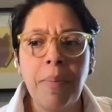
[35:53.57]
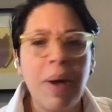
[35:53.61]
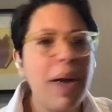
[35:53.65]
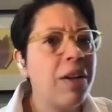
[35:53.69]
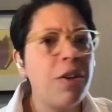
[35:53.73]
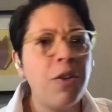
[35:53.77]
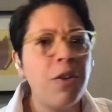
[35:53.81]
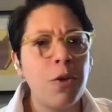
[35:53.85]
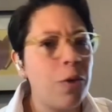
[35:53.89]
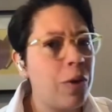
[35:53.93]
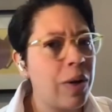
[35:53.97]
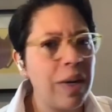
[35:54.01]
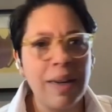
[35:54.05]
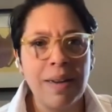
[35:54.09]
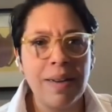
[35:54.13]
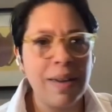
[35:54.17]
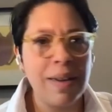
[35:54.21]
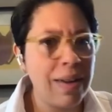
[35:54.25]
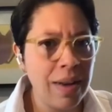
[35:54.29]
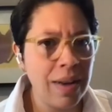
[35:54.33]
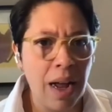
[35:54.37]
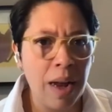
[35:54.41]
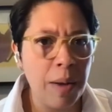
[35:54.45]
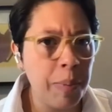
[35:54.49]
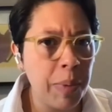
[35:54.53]
my story
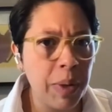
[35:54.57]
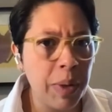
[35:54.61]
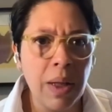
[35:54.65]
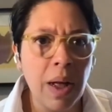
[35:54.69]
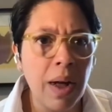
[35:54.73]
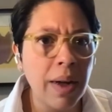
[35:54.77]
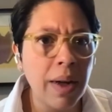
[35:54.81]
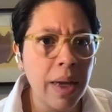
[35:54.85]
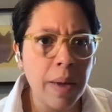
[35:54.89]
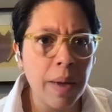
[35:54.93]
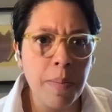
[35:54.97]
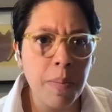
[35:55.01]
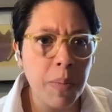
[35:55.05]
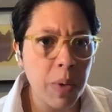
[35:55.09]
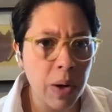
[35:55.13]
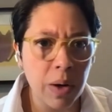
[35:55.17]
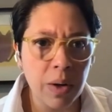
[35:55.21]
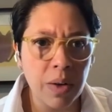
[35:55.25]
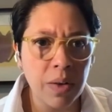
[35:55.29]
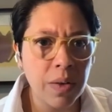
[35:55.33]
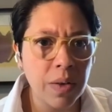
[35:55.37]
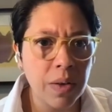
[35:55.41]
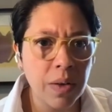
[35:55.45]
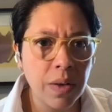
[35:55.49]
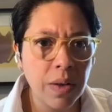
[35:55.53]
did not belong in
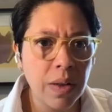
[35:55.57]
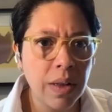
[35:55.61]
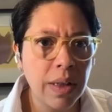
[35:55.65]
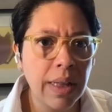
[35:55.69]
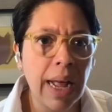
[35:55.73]
books,